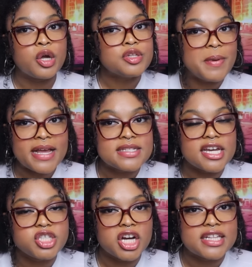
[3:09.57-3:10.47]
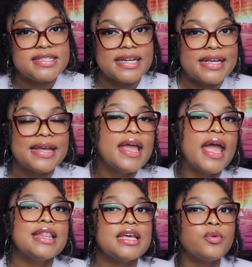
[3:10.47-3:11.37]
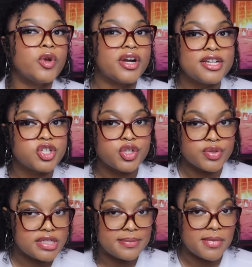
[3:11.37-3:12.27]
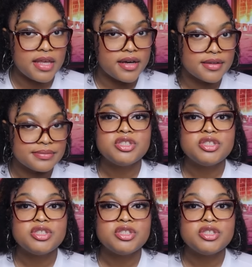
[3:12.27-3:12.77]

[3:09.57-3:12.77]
goes back inside Chocolate City, and then we are introduced to Mia.